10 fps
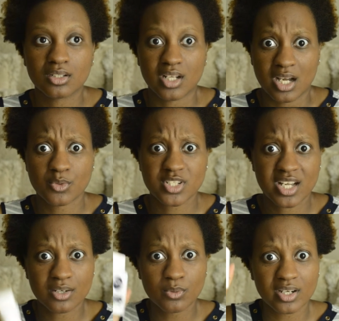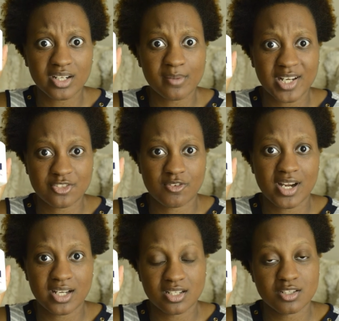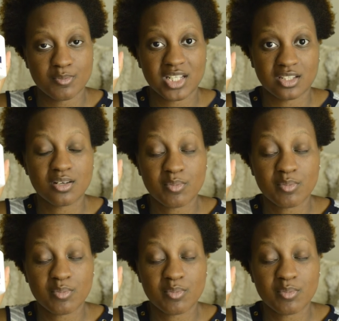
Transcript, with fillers: Now I was kind of wary about trying this method,